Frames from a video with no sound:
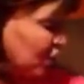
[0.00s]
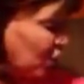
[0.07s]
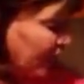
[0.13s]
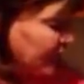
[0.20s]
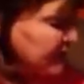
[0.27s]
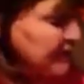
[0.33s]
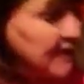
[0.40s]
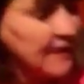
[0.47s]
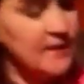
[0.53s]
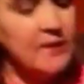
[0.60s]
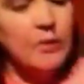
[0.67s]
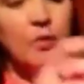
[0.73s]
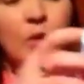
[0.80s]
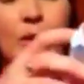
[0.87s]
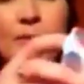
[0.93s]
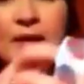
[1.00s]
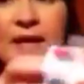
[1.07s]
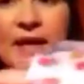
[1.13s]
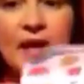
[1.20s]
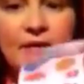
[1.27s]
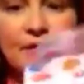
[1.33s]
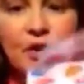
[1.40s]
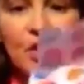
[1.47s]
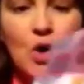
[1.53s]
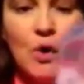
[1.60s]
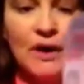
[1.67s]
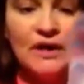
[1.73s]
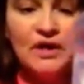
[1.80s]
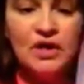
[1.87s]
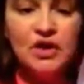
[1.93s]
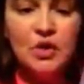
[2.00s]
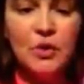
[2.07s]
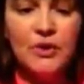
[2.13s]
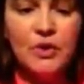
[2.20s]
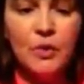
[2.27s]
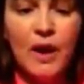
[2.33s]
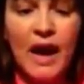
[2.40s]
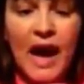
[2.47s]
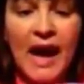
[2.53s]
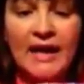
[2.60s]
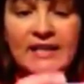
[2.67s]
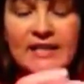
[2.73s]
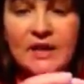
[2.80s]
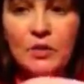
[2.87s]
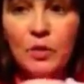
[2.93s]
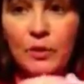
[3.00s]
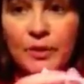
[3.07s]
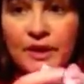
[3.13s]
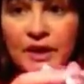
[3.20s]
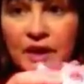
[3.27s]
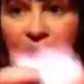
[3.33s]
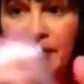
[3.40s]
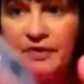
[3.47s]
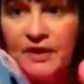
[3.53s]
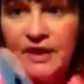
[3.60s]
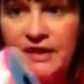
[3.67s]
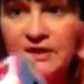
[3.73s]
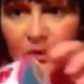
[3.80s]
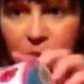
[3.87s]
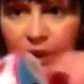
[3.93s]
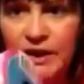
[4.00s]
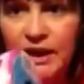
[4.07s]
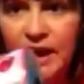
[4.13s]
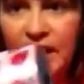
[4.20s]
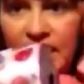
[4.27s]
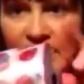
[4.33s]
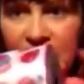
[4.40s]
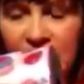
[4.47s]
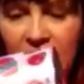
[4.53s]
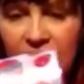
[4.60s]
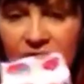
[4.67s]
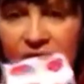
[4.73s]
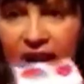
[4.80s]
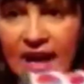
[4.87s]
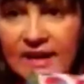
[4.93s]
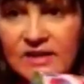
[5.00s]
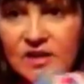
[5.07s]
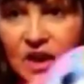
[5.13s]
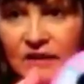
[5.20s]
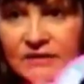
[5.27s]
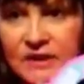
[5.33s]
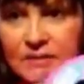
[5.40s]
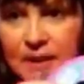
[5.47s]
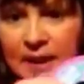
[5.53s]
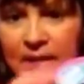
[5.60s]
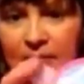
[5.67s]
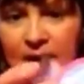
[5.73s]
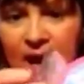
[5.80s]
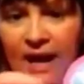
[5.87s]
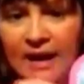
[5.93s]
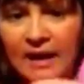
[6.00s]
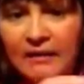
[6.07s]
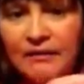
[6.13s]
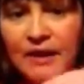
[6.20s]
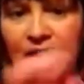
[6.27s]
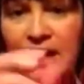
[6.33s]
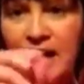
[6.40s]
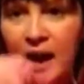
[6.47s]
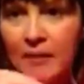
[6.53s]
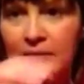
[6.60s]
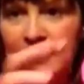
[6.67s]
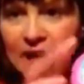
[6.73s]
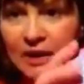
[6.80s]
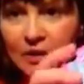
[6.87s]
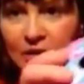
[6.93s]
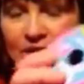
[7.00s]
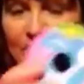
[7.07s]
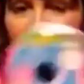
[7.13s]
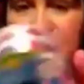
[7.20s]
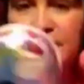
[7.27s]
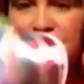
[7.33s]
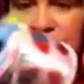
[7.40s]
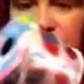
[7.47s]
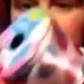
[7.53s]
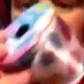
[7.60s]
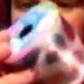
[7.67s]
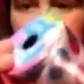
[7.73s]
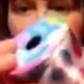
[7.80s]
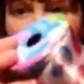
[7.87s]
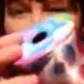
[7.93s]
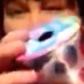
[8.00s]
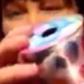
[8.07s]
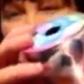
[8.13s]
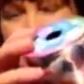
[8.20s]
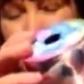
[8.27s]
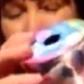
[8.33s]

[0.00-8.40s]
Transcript: you're going to need some ribbon if you're going to do it the way I did, where we're going to cut these and we're going to cut the ends off to make them kind of decorative. So you'll need,